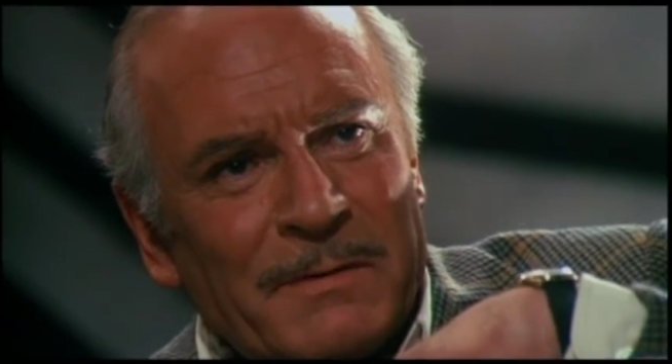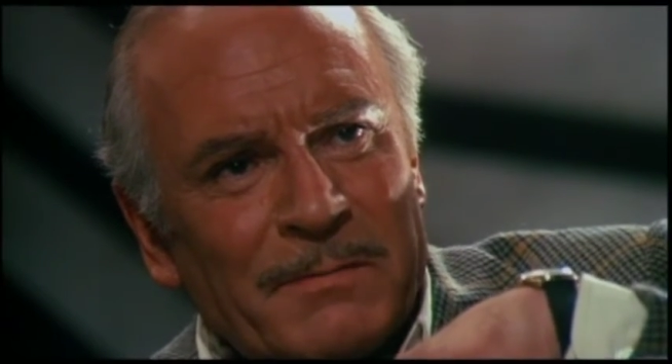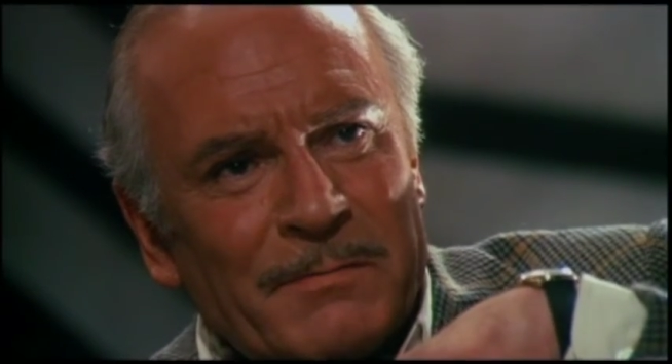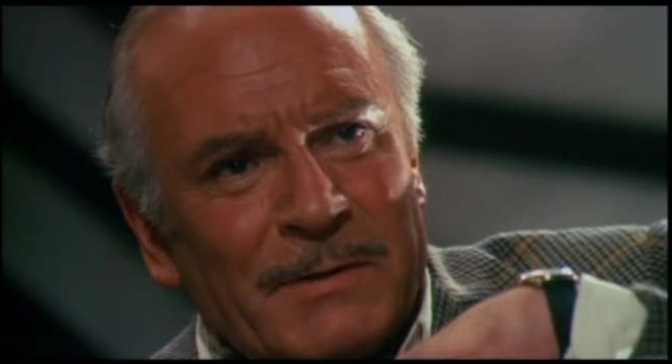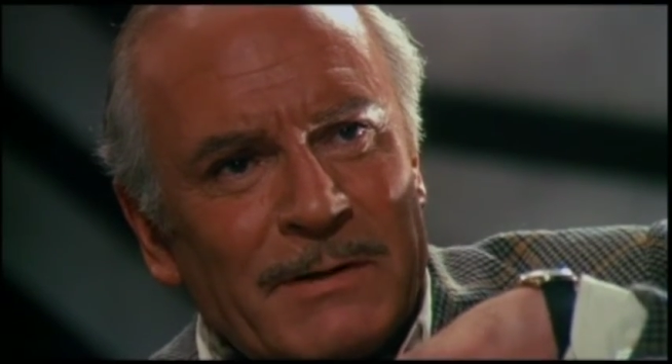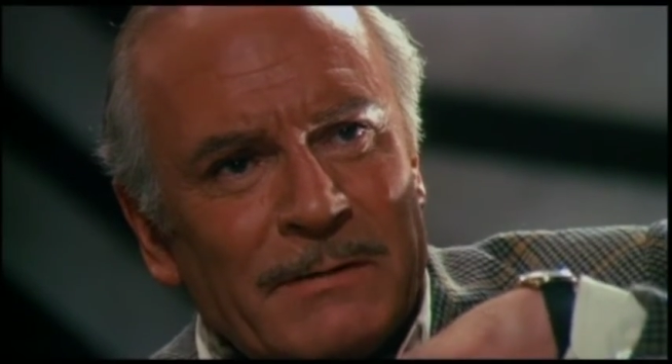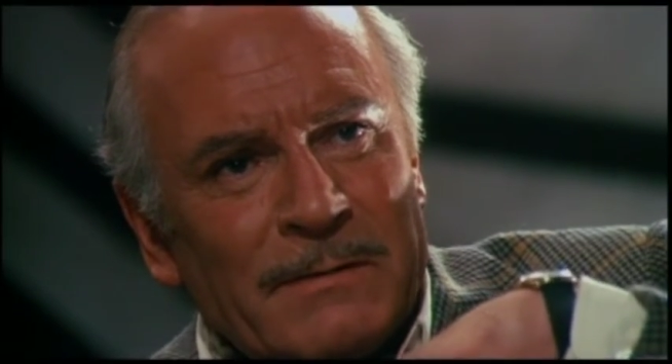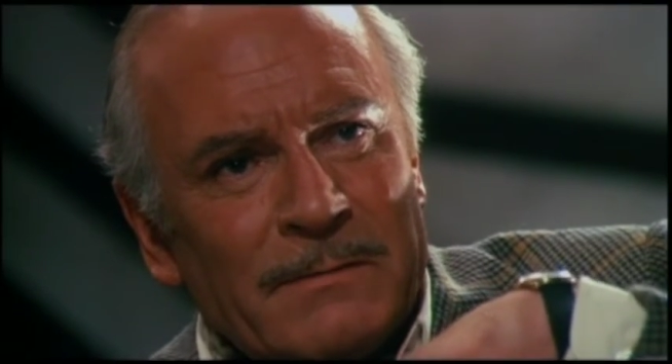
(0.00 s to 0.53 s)
with
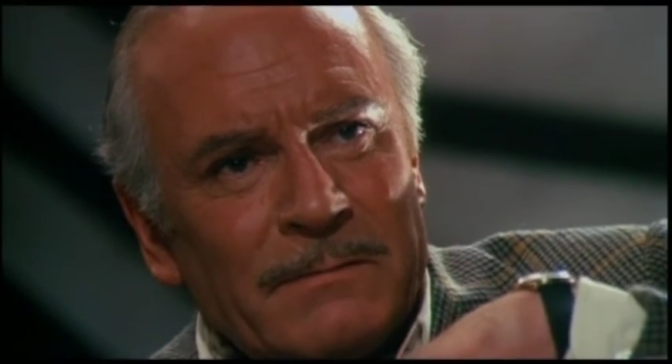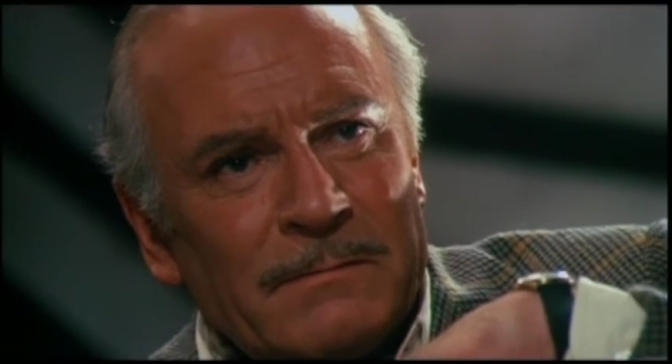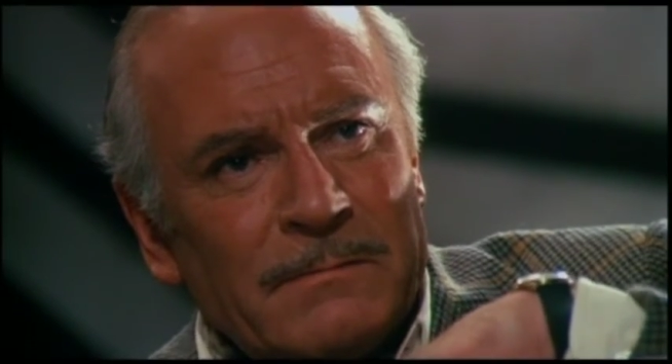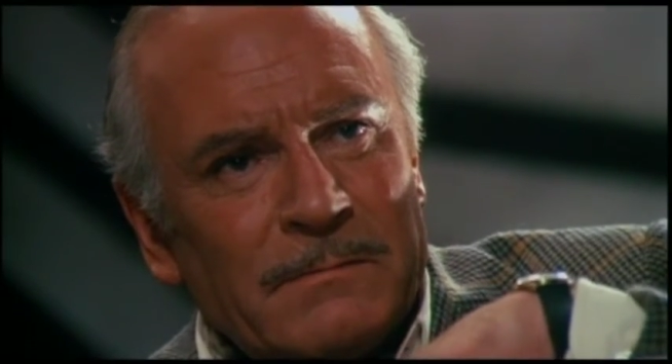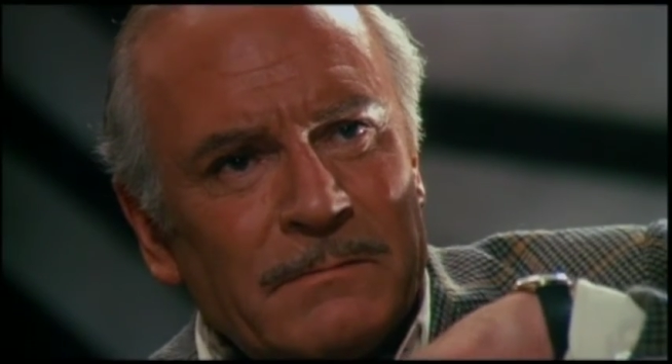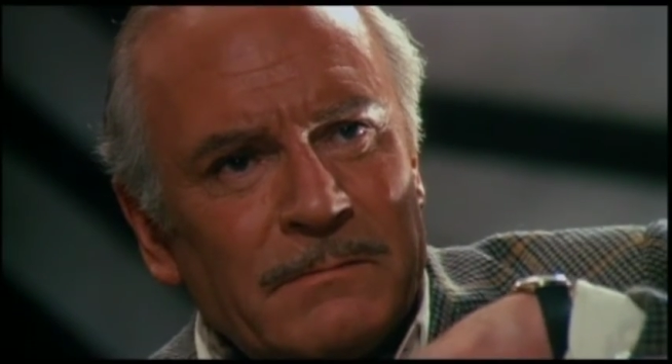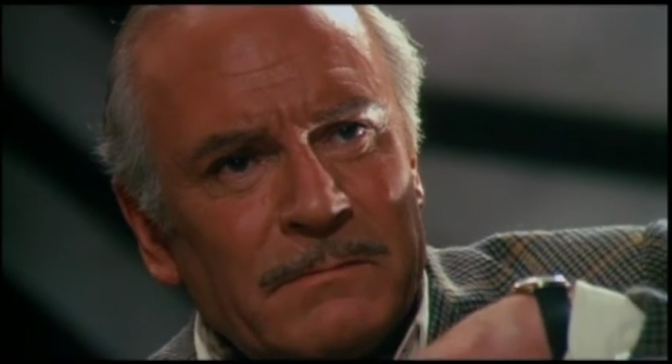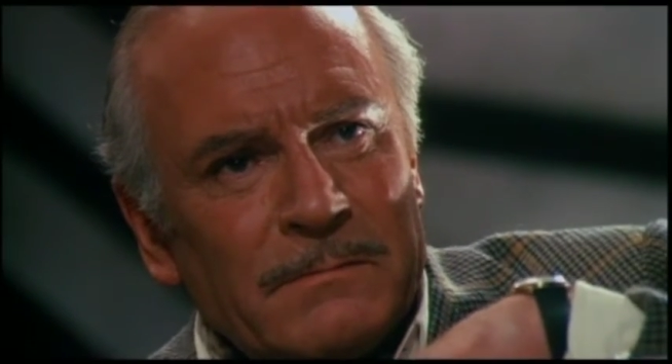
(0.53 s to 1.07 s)

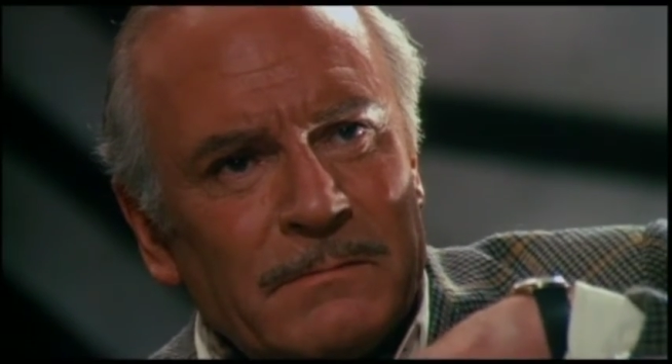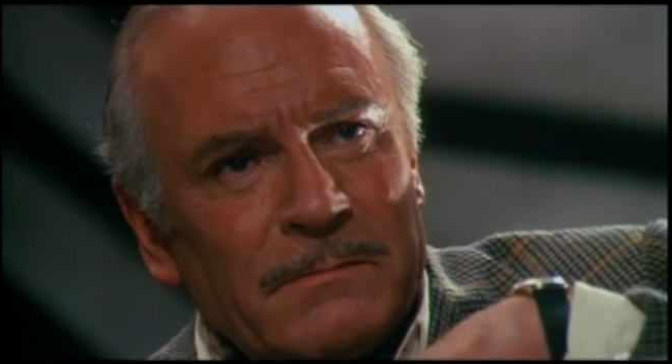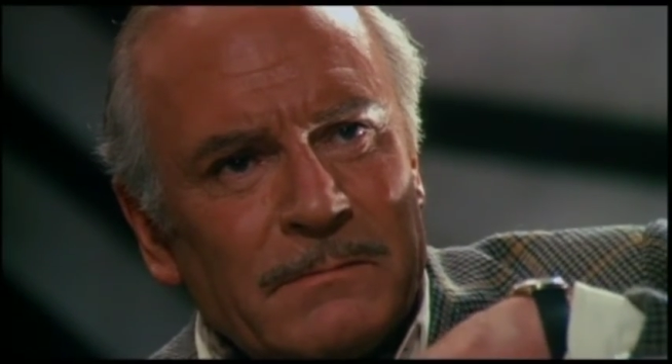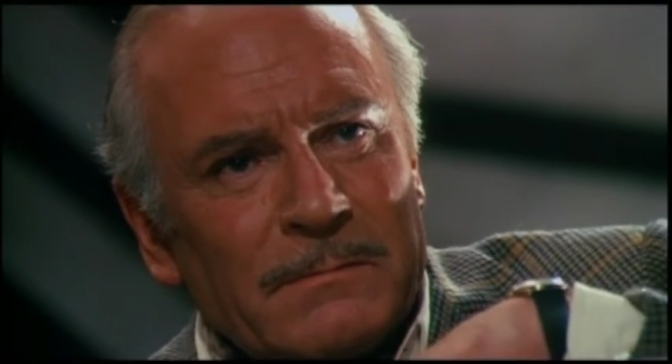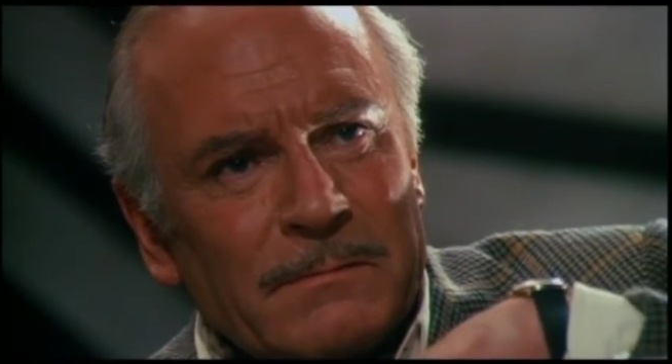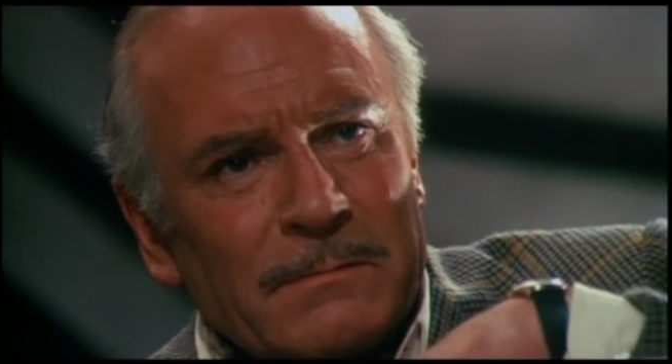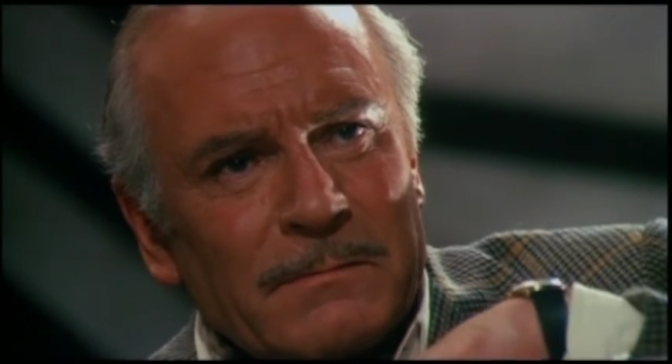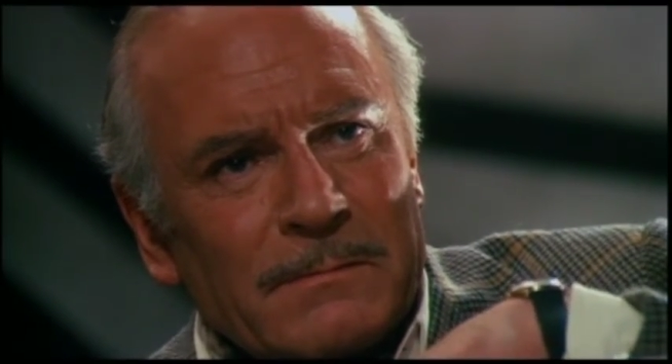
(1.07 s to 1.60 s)
me.